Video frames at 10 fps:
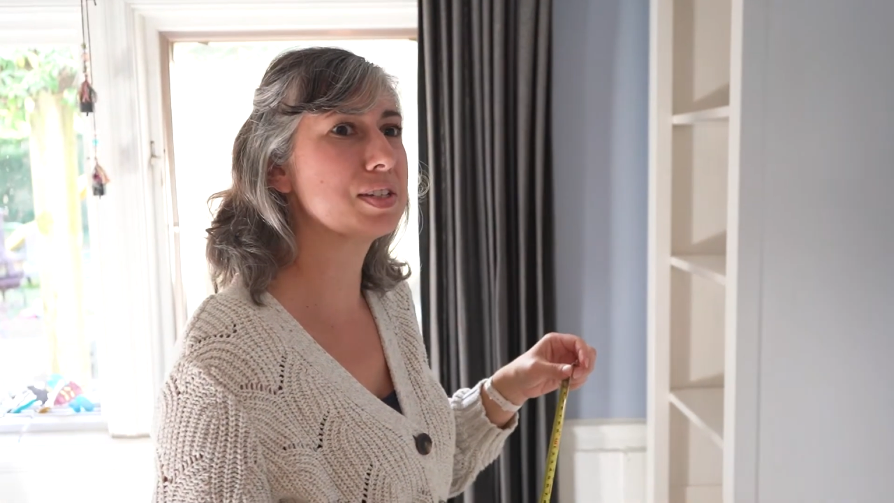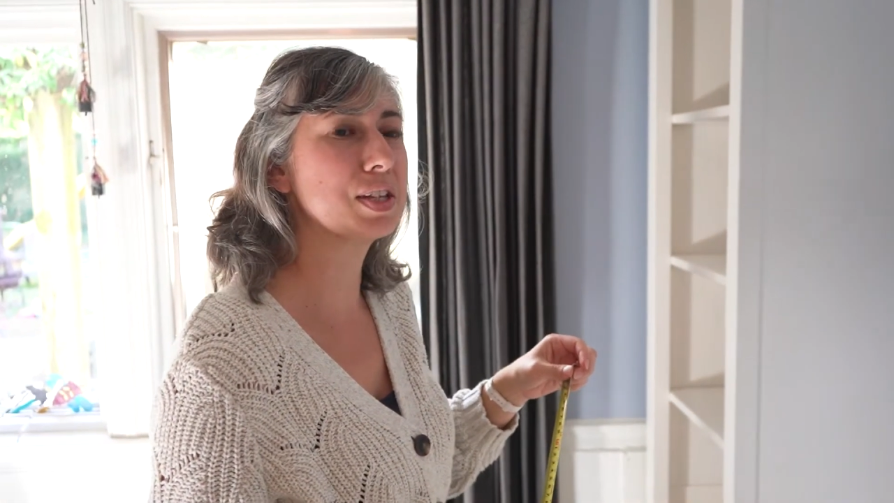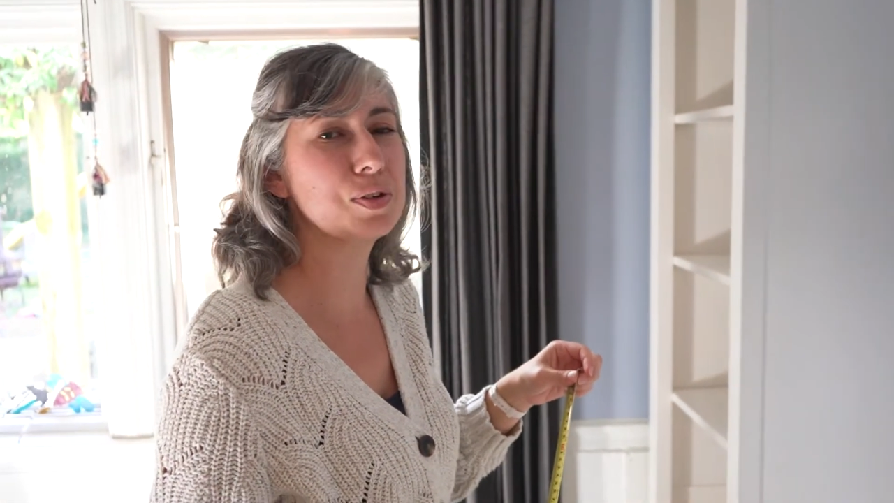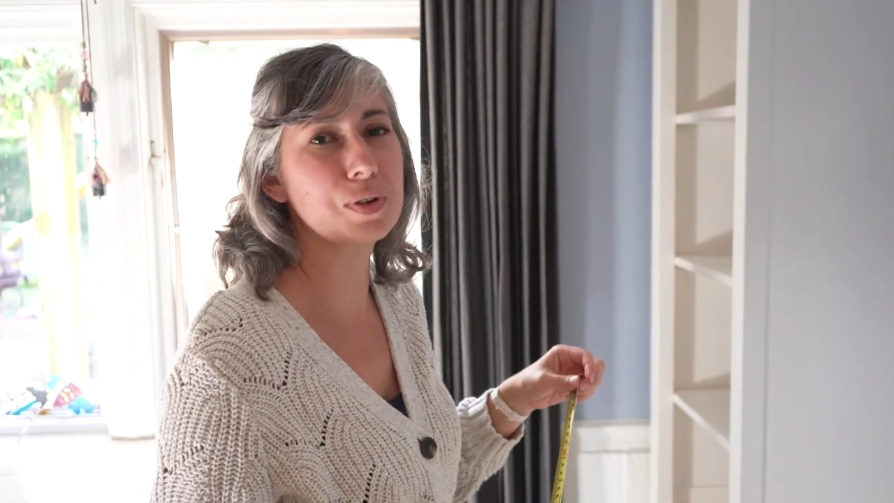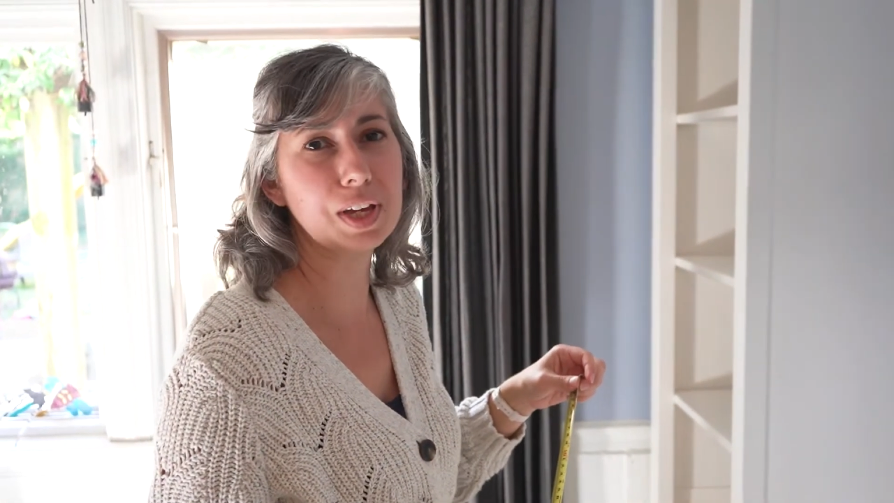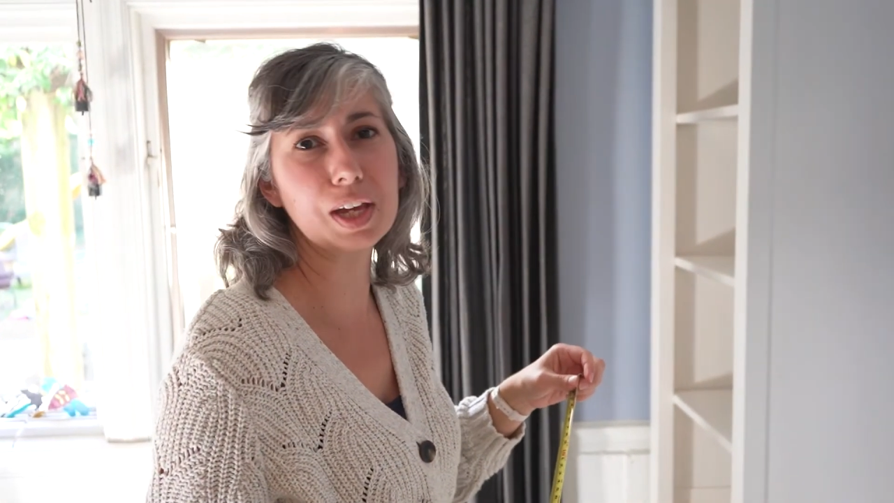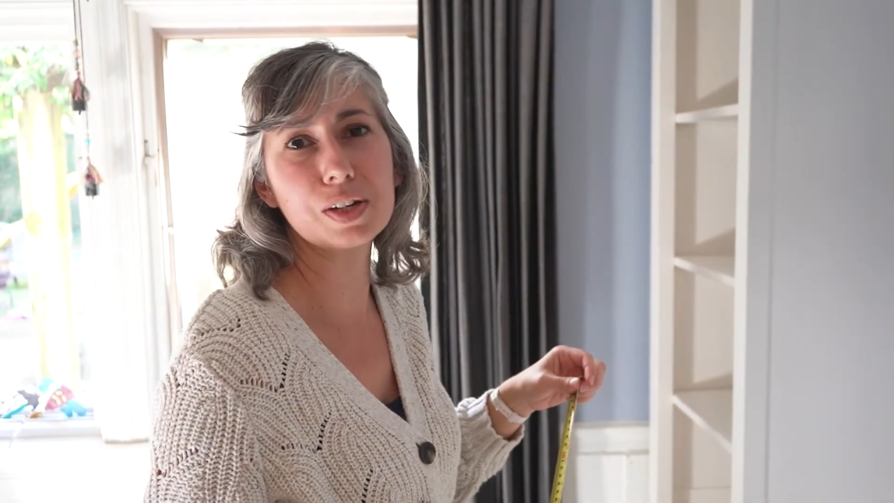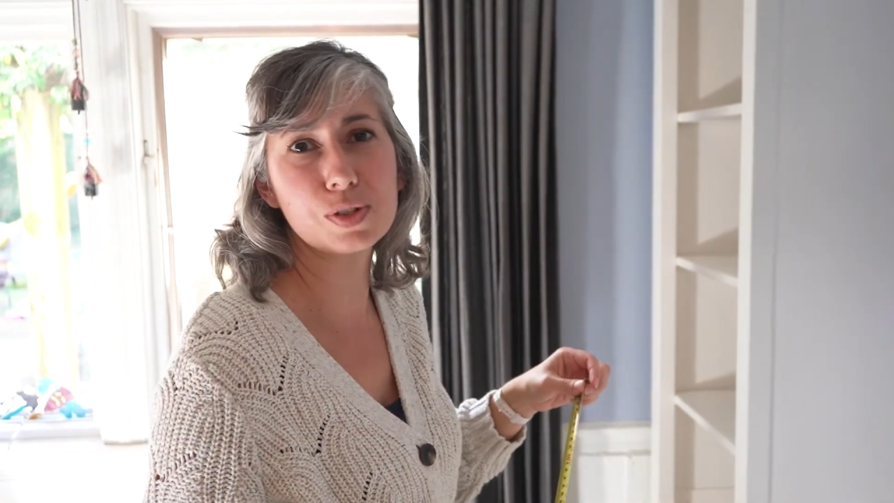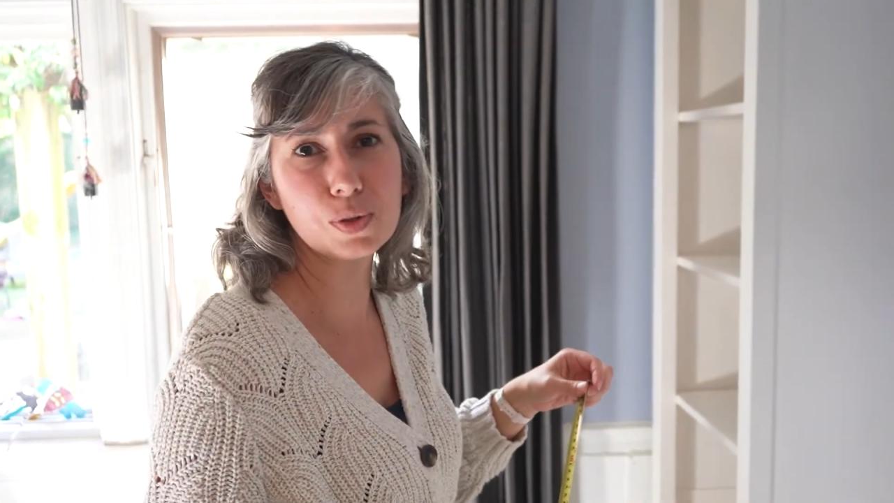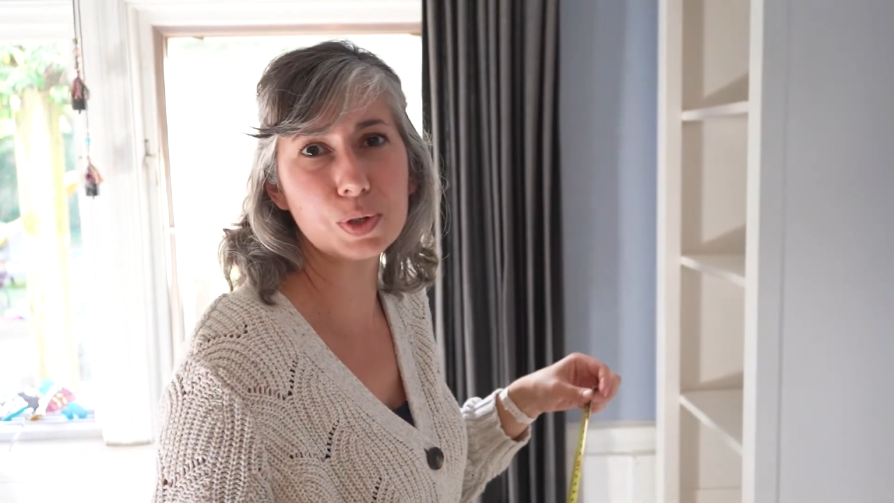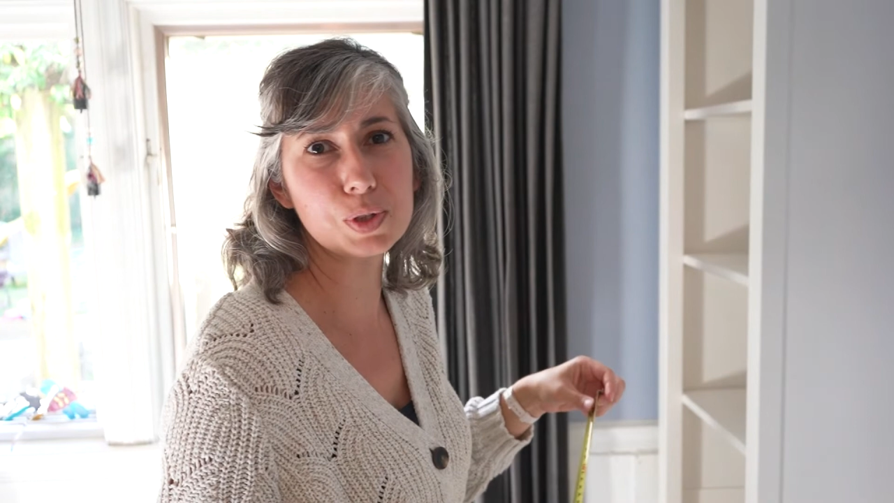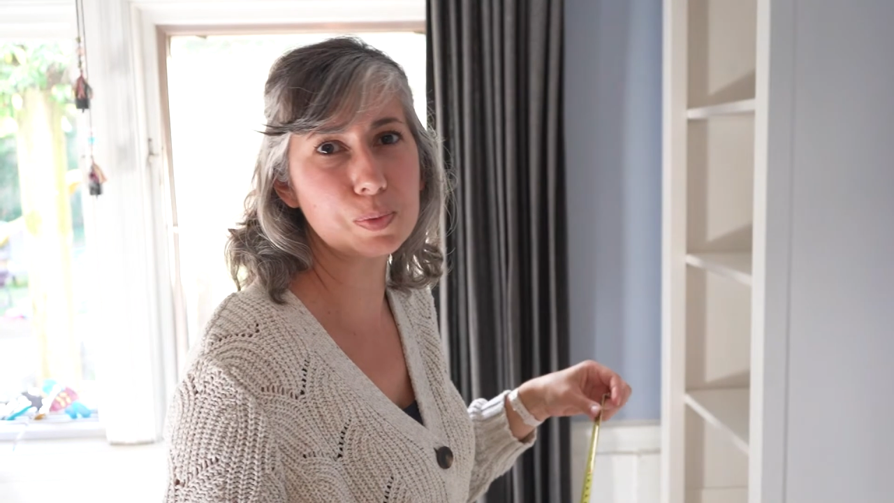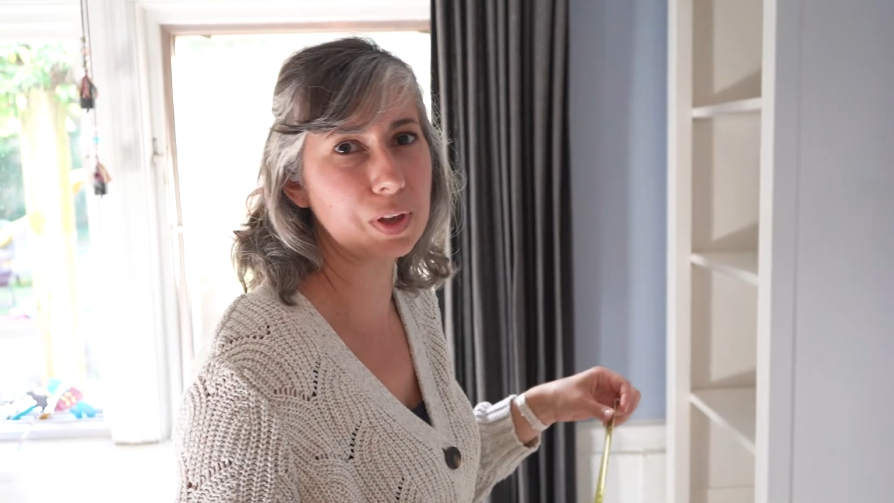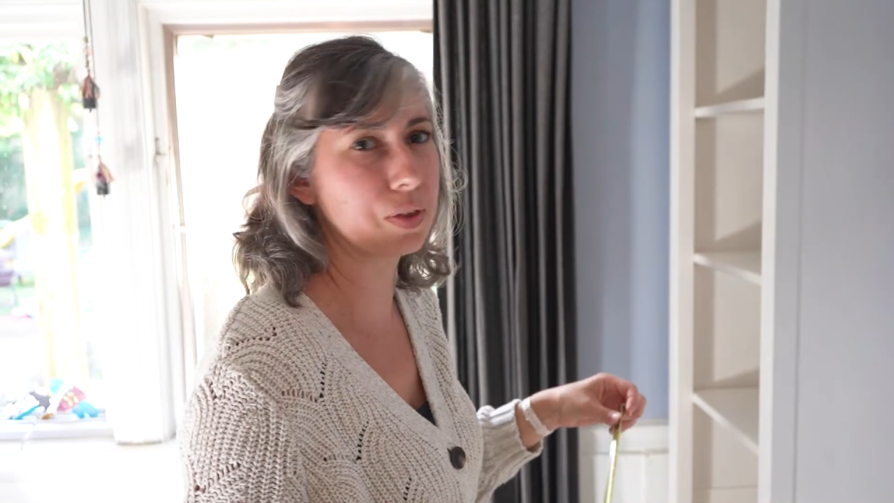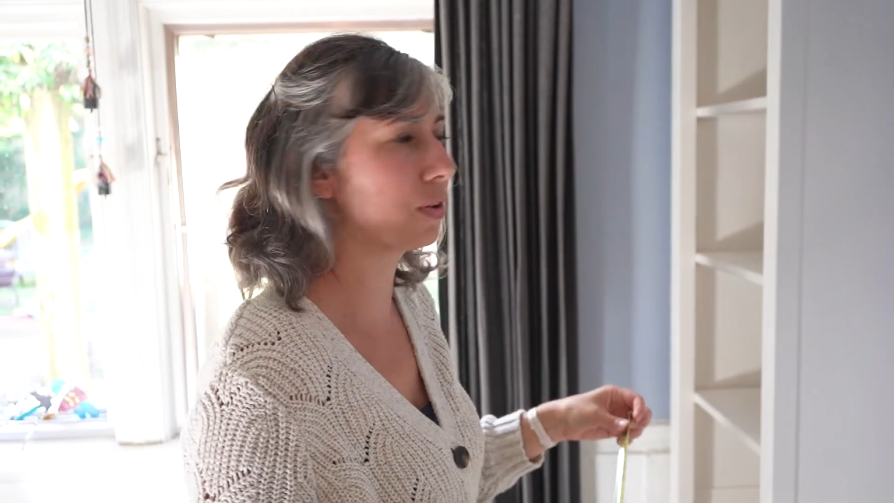that you could get doors with or